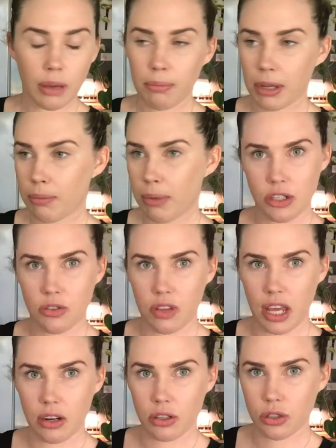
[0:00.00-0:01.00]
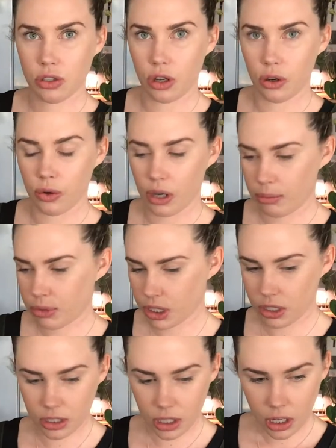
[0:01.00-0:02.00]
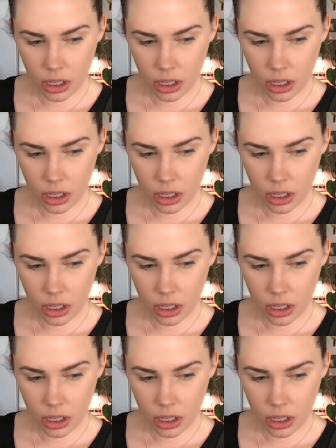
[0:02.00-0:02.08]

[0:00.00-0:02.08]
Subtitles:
big batch of that soon. I'm just